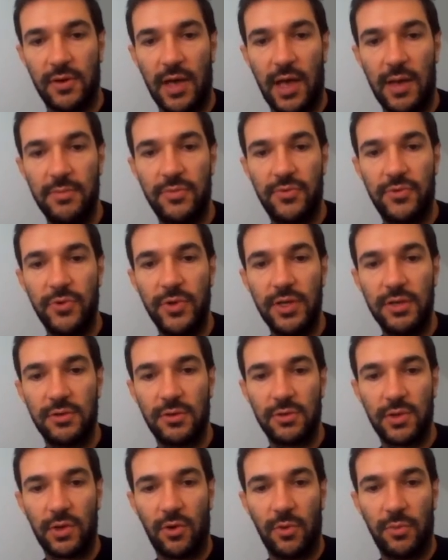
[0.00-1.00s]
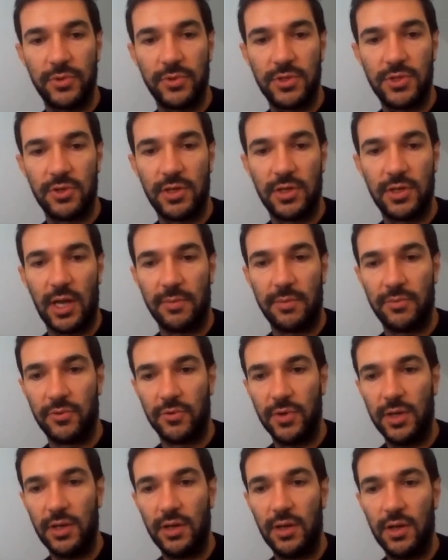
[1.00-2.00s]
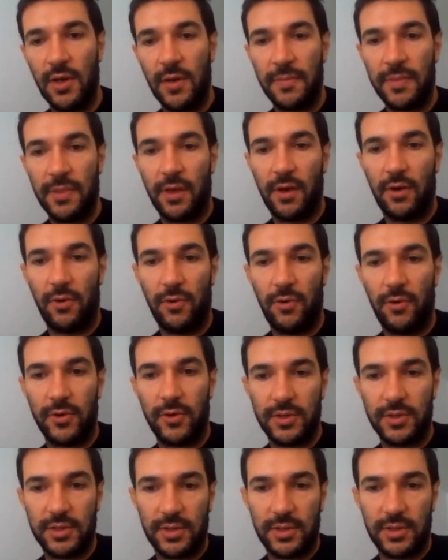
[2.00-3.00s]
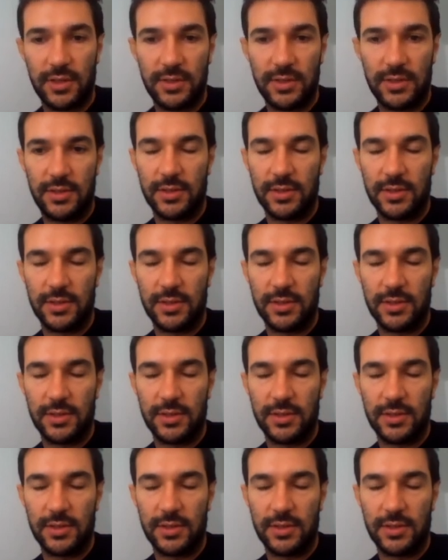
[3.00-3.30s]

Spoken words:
M3, so the composition in M3, or the